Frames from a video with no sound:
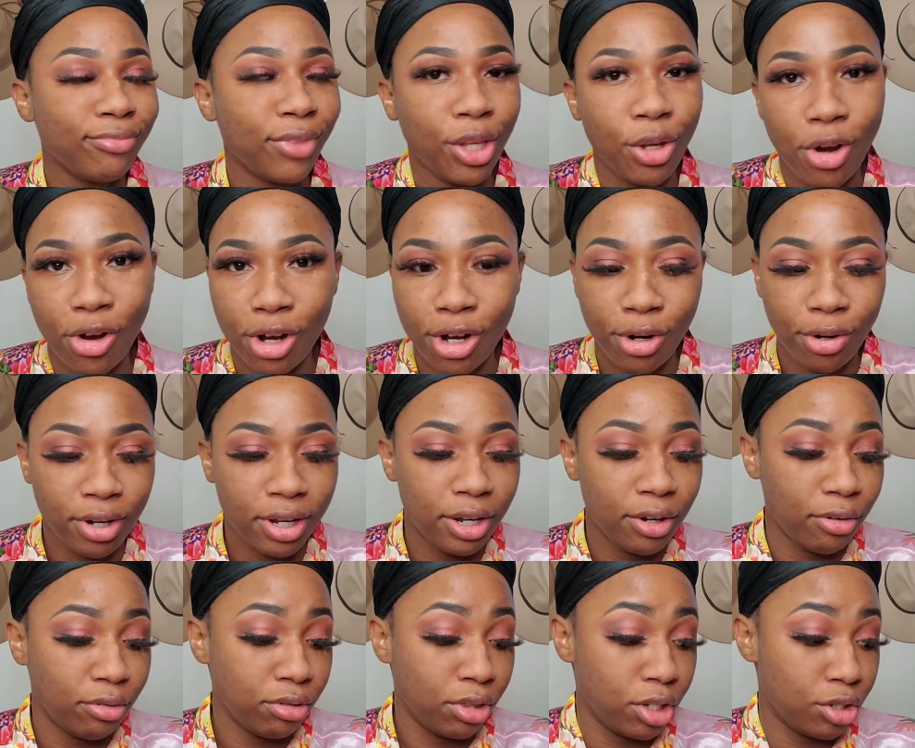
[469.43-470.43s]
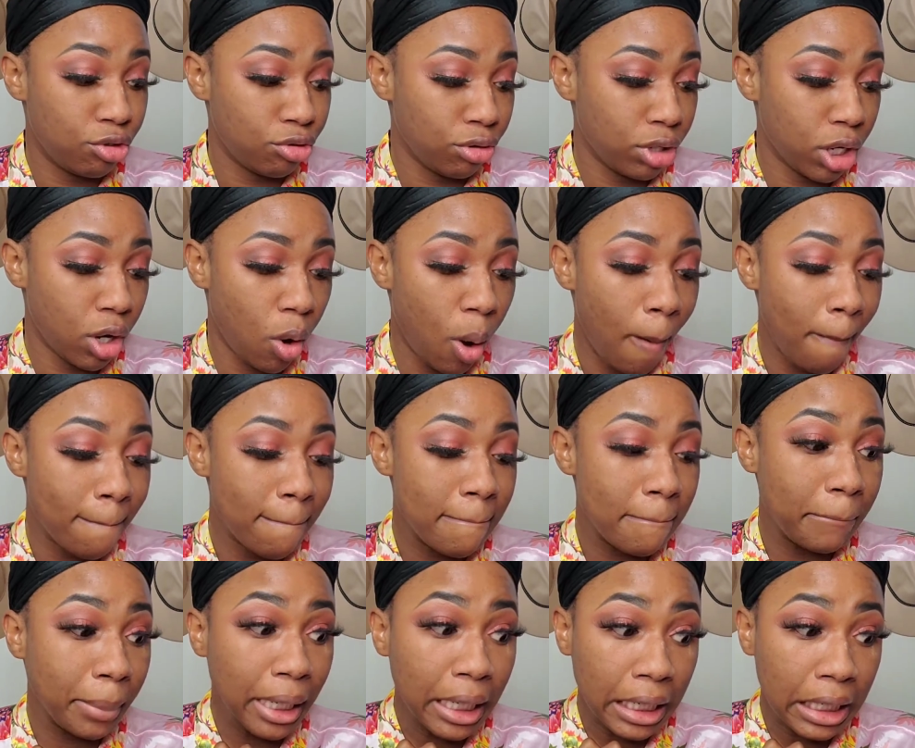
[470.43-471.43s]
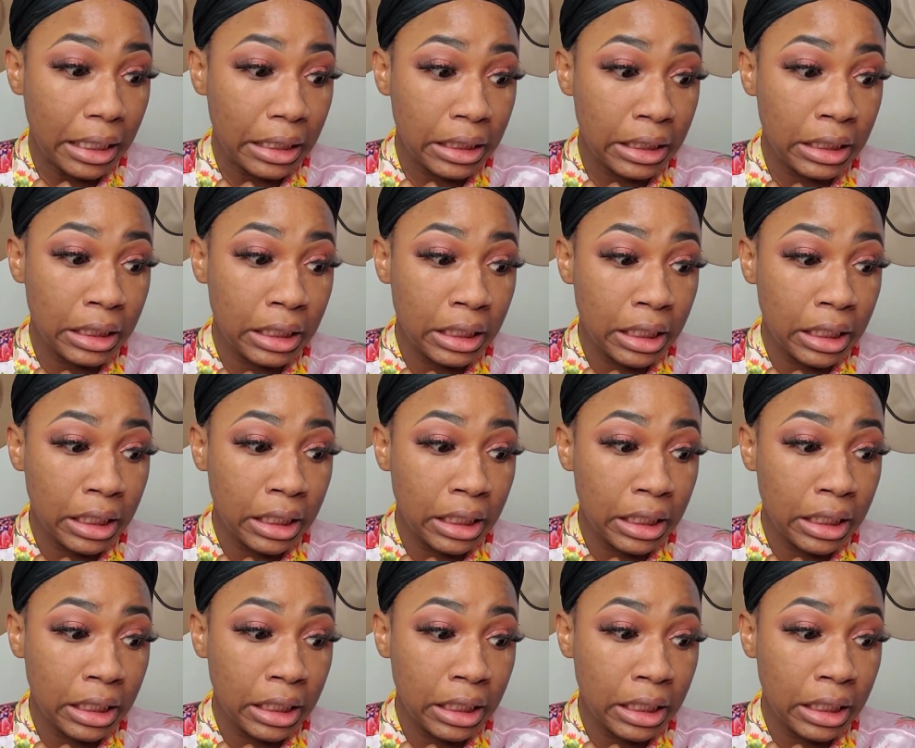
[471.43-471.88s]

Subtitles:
You already know the drill. But